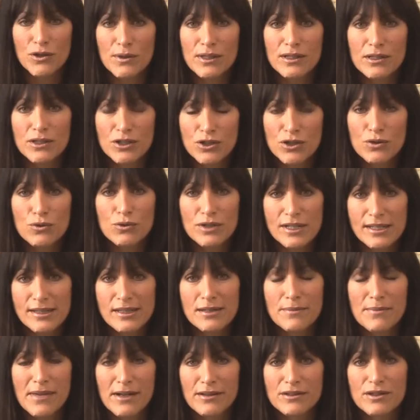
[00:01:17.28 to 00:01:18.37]
for you in the
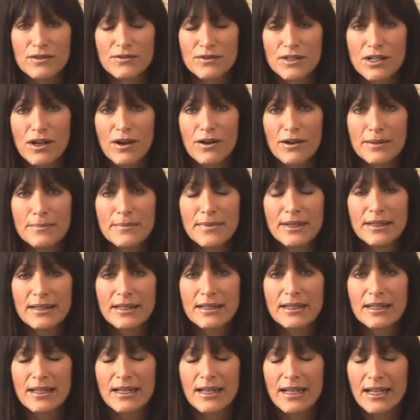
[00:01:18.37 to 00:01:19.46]
shortest amount of time,
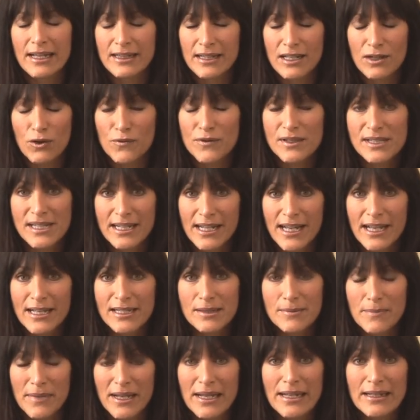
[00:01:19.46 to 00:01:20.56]
and that obviously has
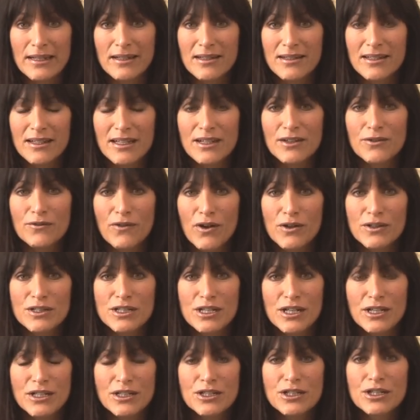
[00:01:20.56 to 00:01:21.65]
a big
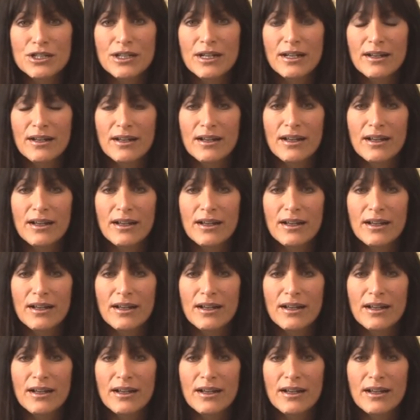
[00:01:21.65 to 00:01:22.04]
advantage.